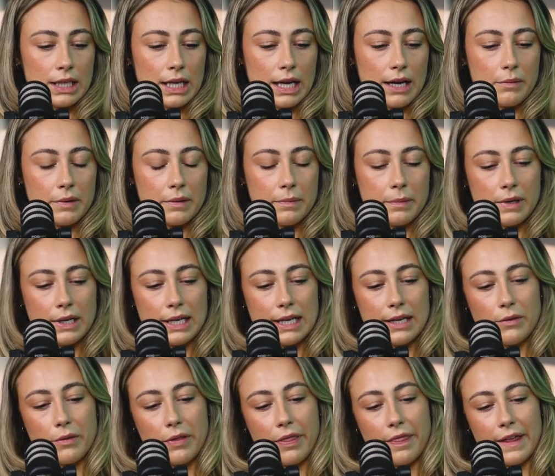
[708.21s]
Yeah, we put a
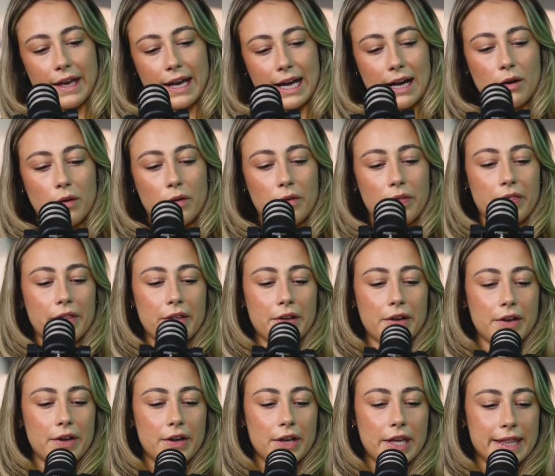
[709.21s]
little thing out on
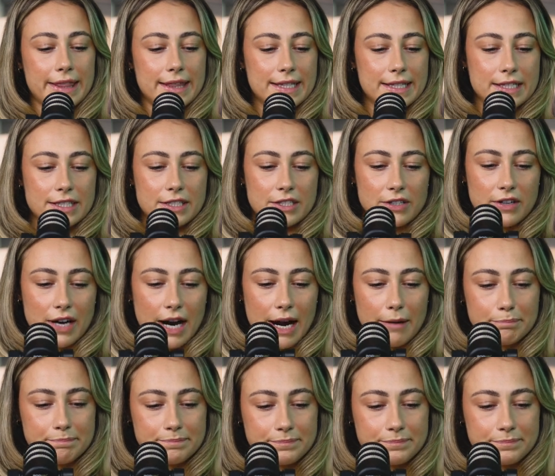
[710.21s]
the Instagram.